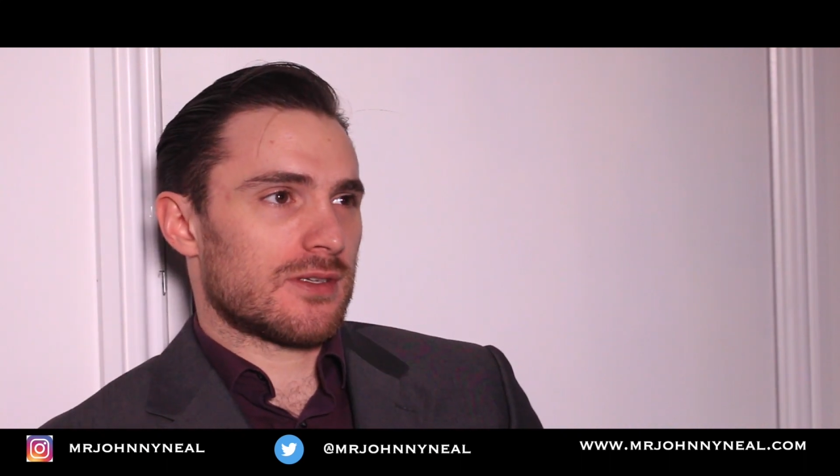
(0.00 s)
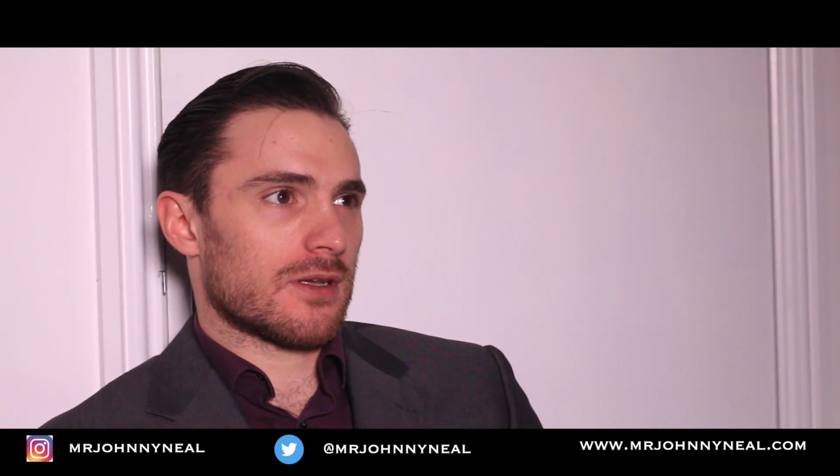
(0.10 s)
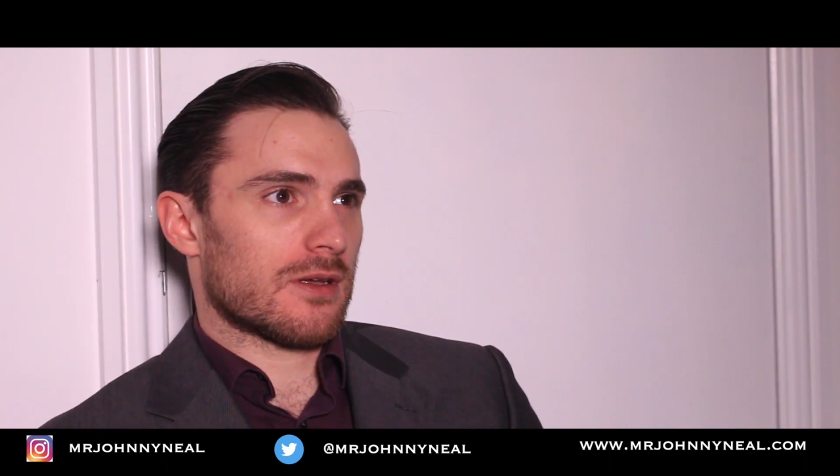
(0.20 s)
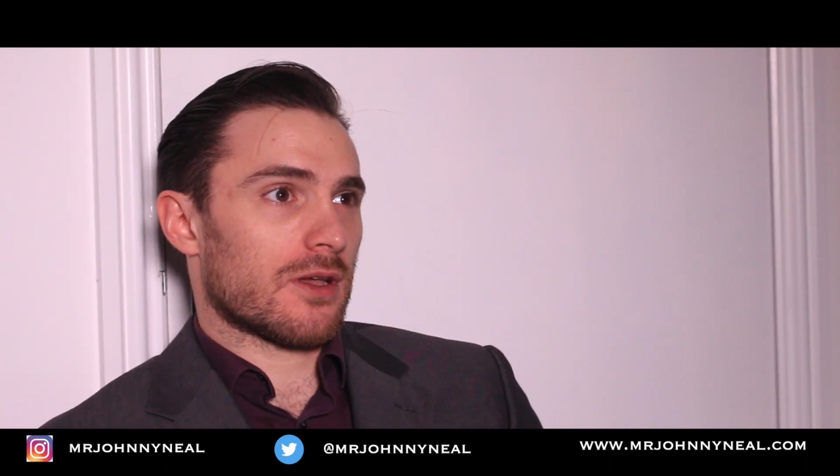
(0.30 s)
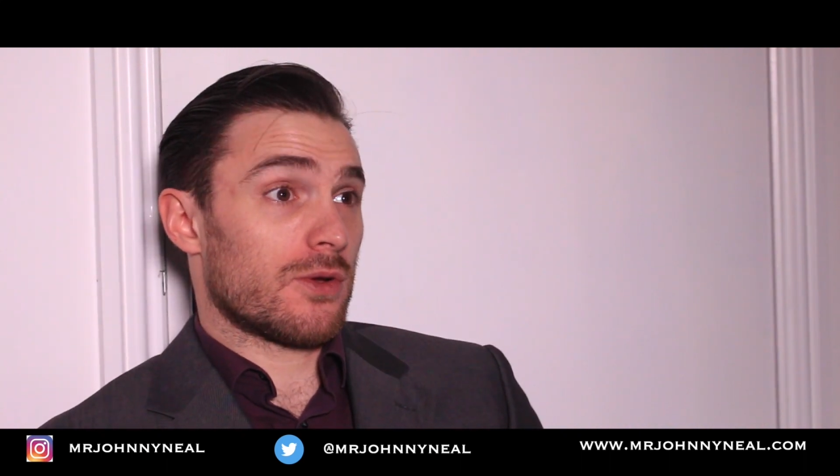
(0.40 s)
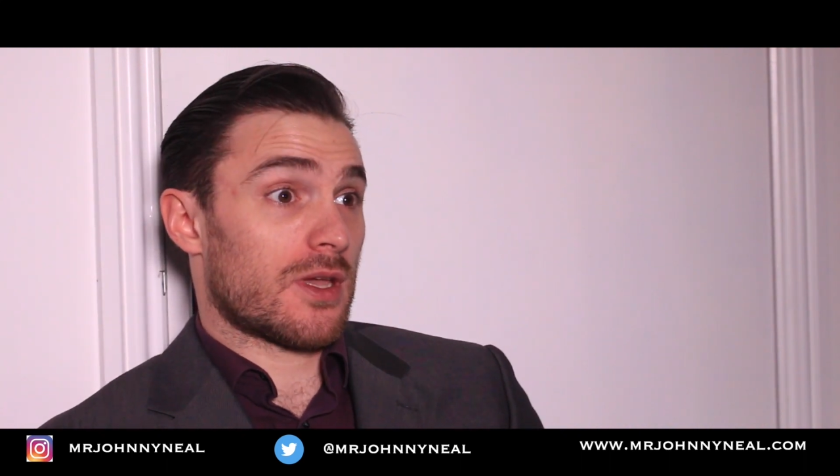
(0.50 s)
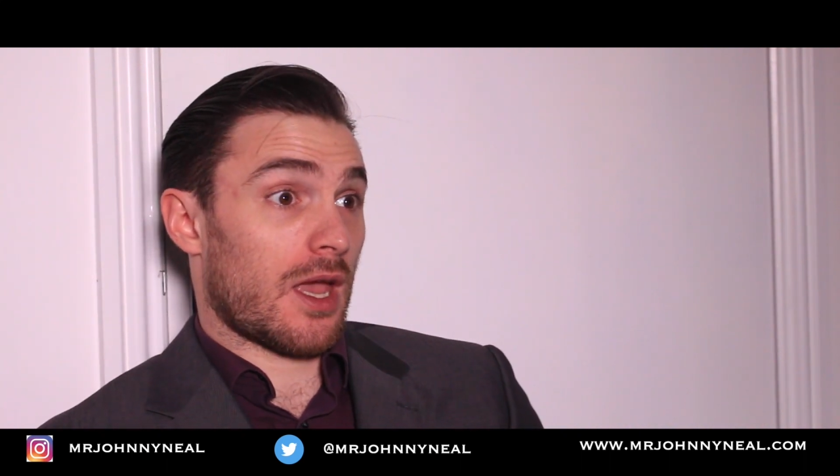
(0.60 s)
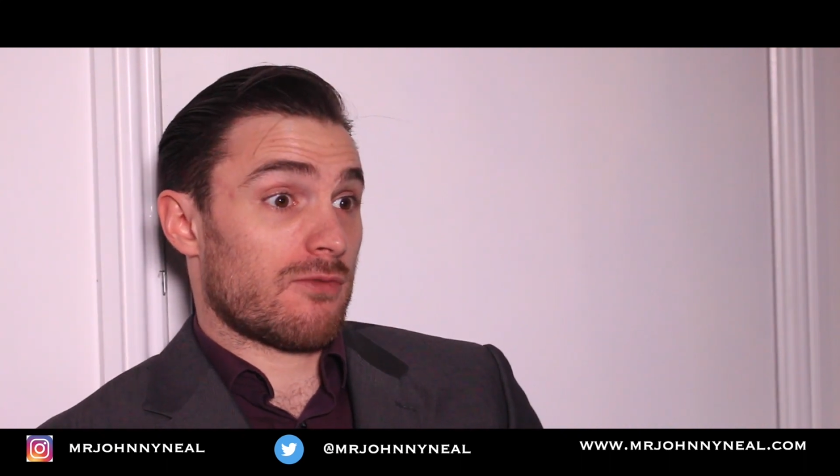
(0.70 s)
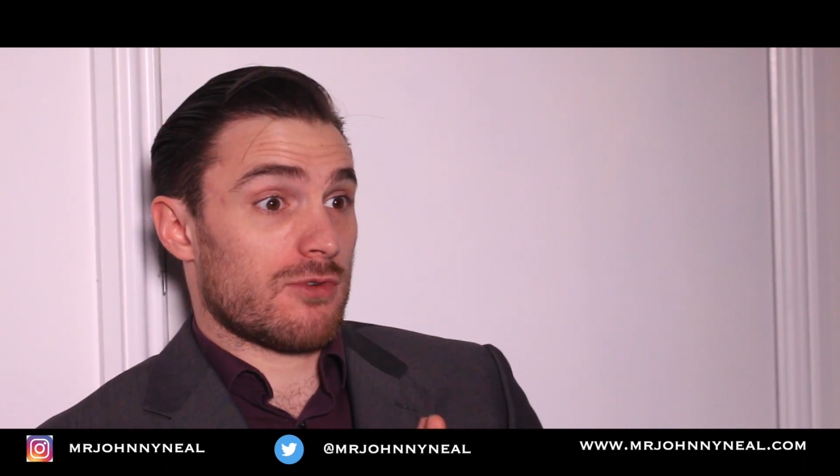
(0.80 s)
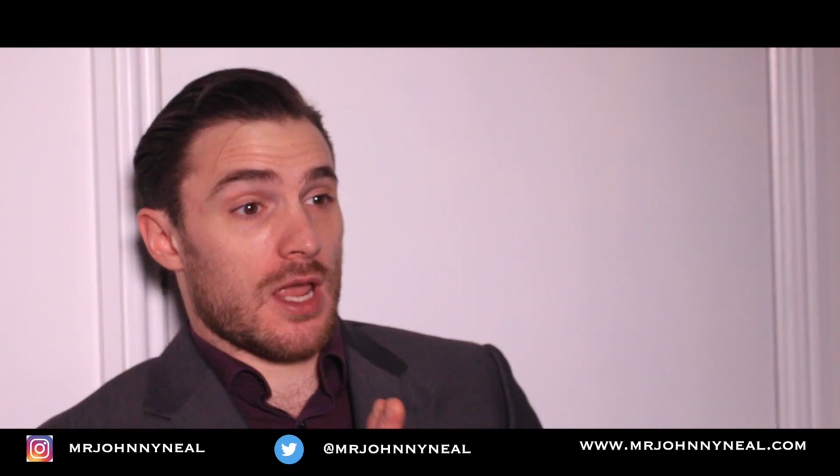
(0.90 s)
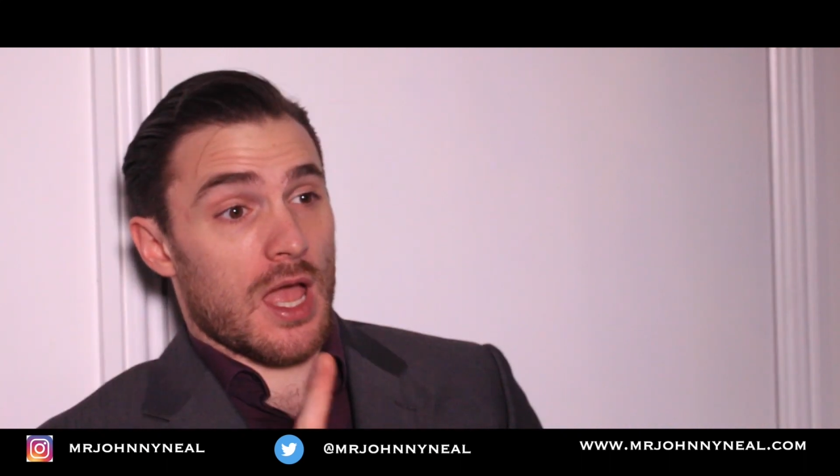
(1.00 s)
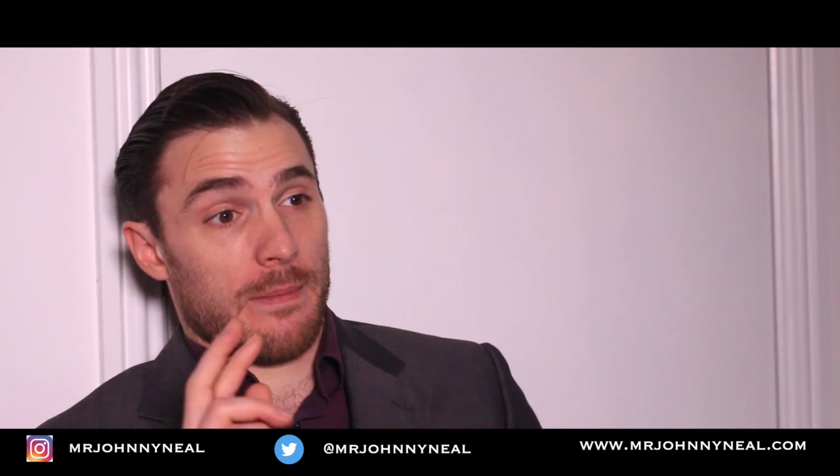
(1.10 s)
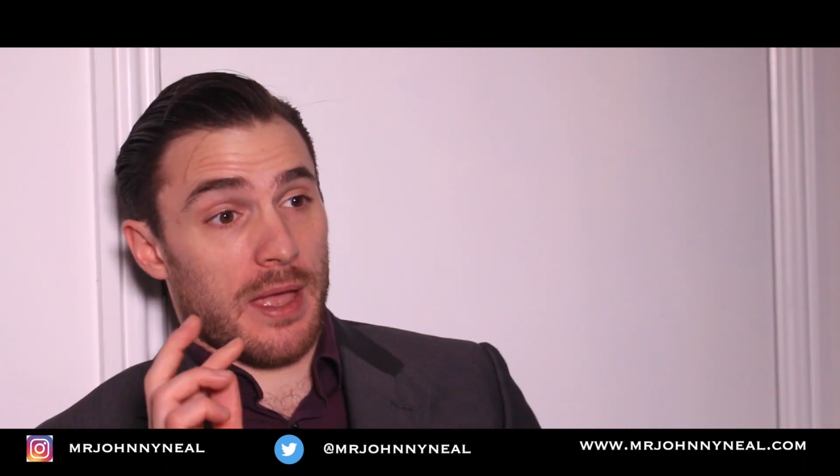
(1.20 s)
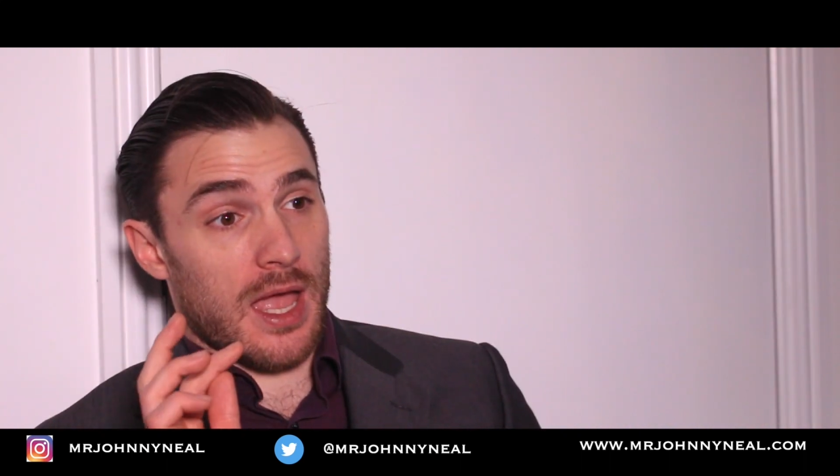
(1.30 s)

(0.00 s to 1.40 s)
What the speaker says: a cocaine rehab,